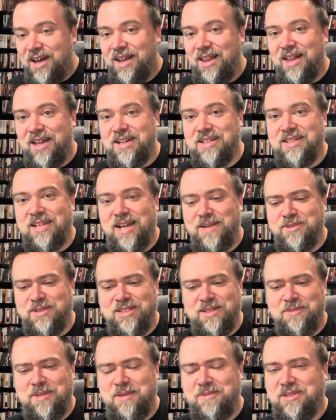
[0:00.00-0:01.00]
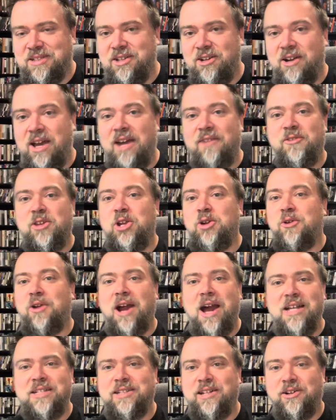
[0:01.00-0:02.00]
a lot of times. And sometimes, you know, out of
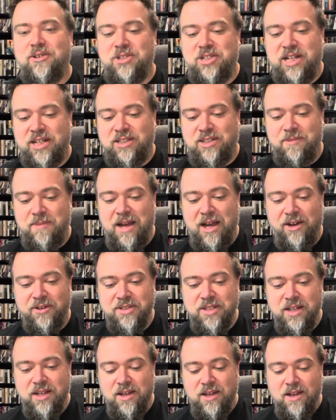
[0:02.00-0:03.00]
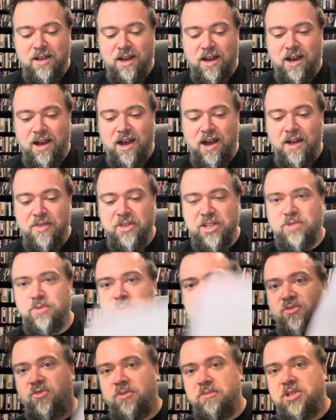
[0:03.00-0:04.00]
curiosity, I'll check them out. Uh, and this
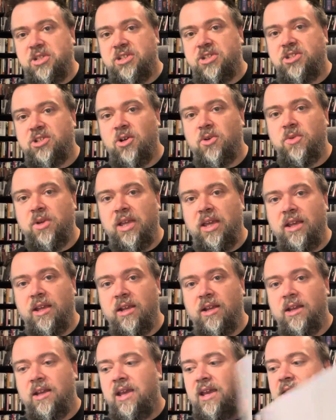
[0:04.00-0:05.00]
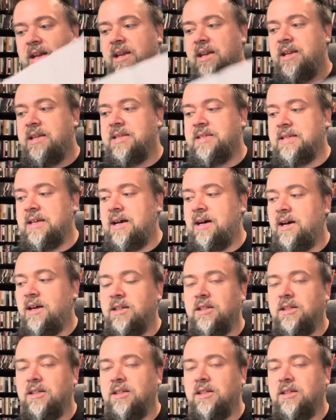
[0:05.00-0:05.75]
one's from Sony, and it is uh,